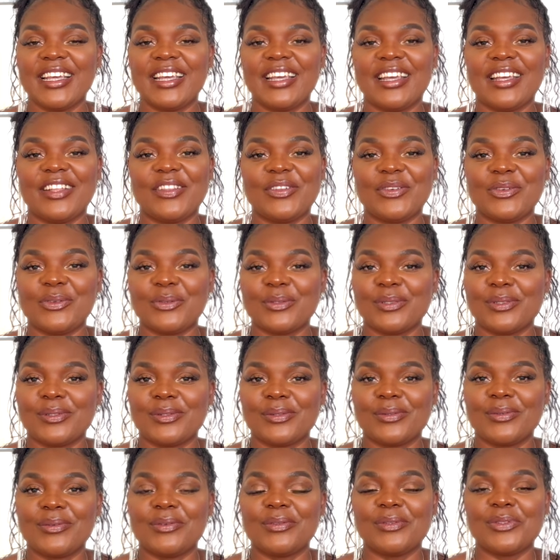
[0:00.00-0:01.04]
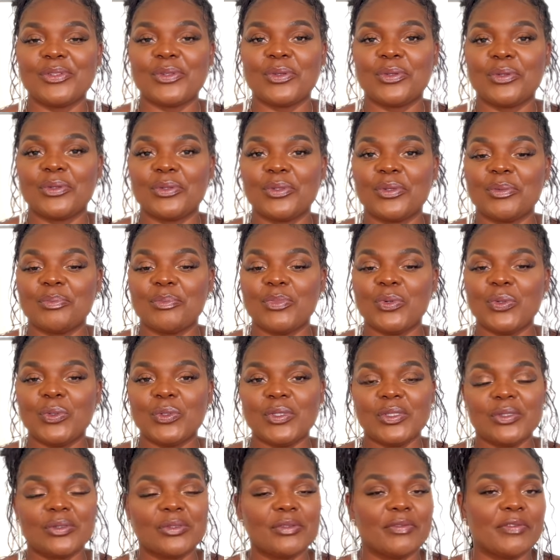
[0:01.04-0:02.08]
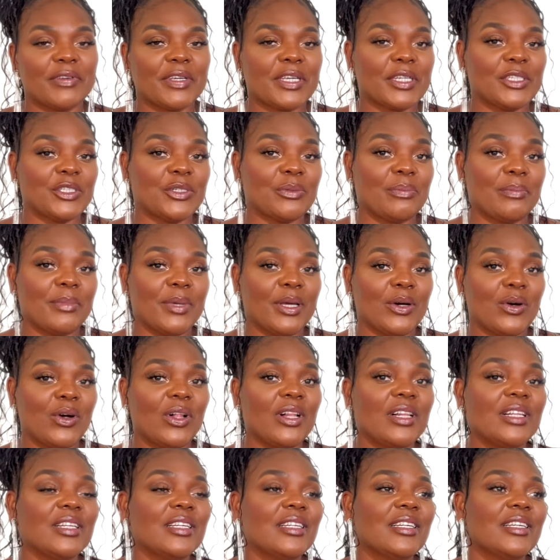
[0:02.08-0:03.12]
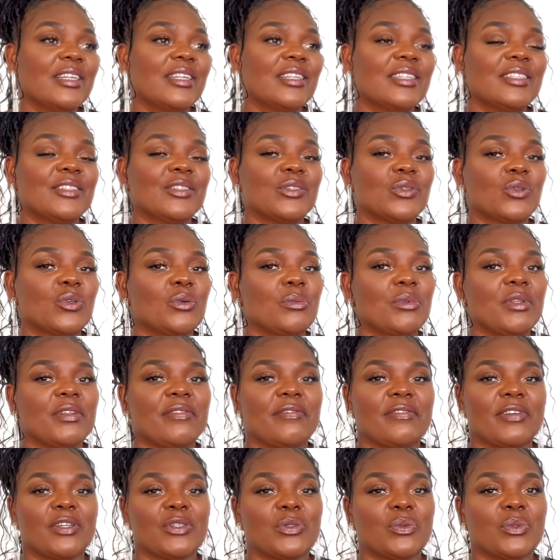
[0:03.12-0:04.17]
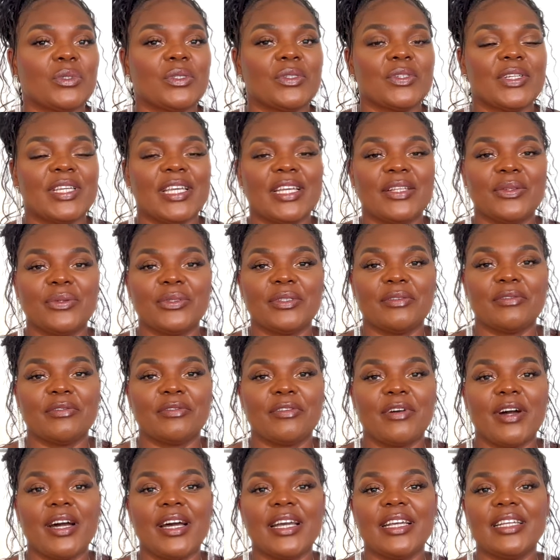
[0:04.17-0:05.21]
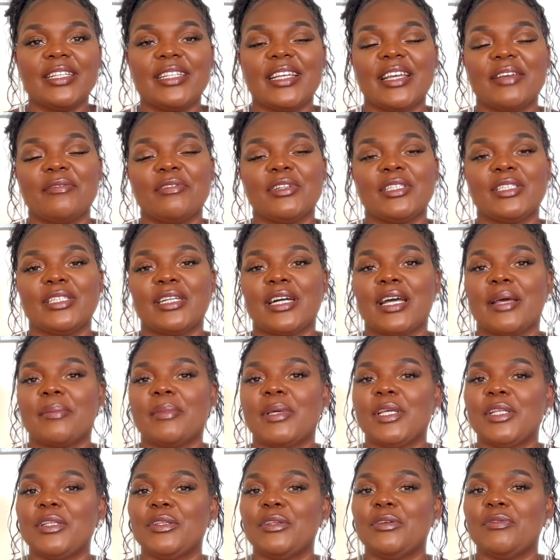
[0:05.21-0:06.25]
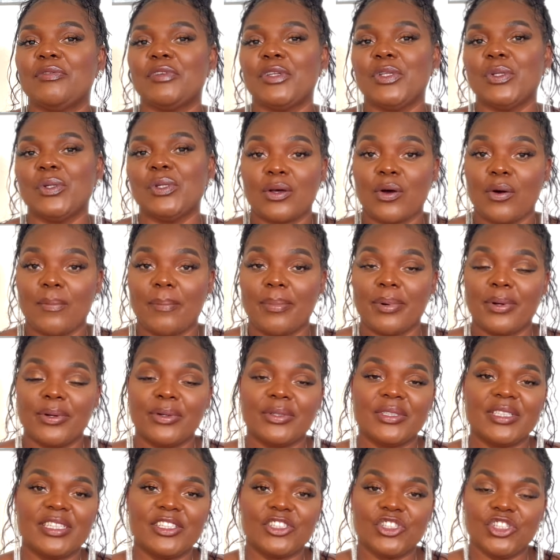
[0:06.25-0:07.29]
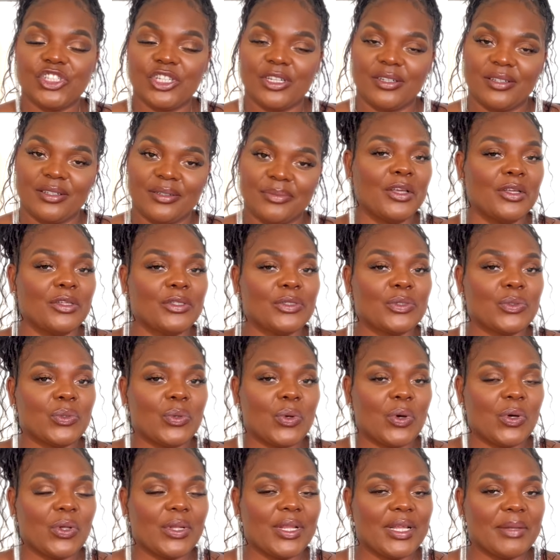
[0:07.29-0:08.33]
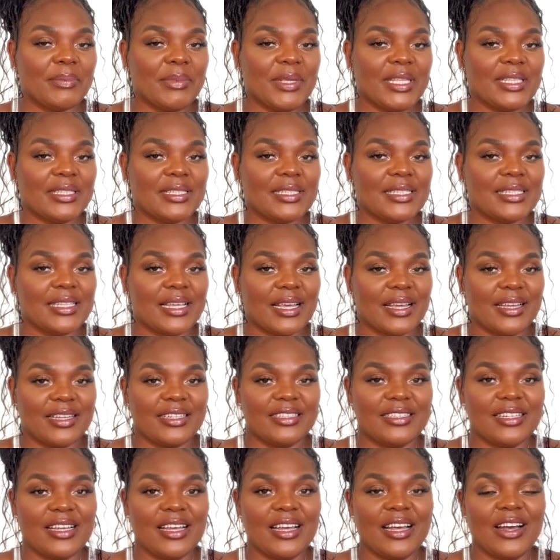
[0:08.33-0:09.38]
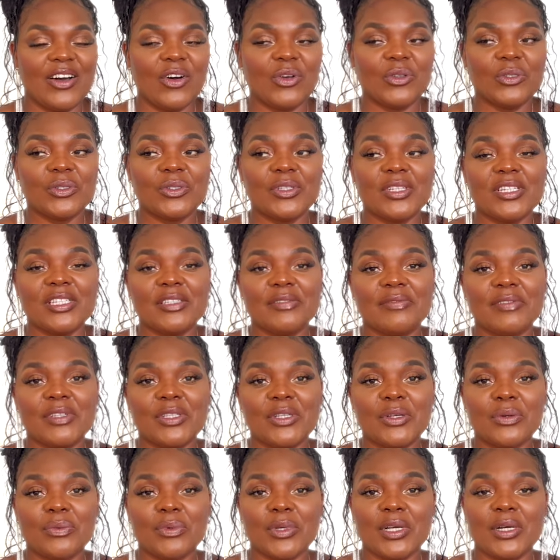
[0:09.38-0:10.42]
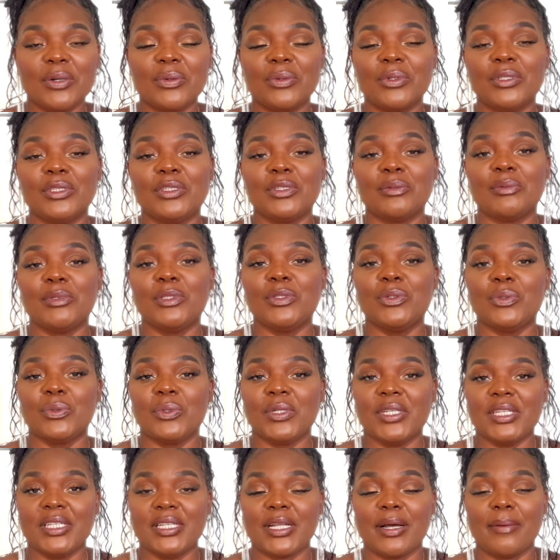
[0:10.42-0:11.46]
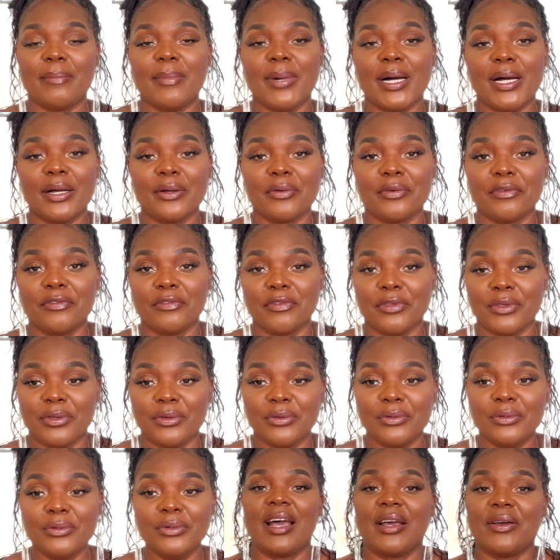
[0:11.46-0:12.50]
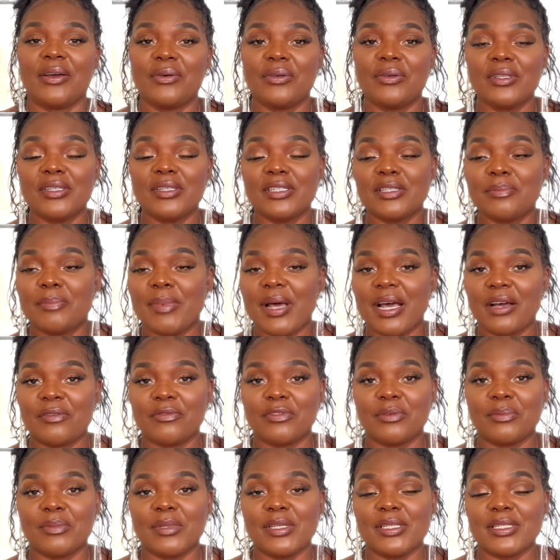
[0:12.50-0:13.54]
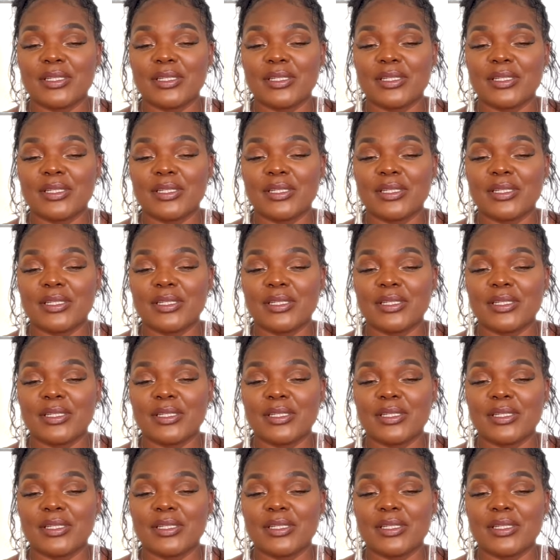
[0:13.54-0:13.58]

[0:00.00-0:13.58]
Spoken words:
and also turn on your post notification bell so you'll be the first one to get notified every time a new video is up on this channel. So all that being said, on today's video, we are going to be doing a bag review. I got this bag from this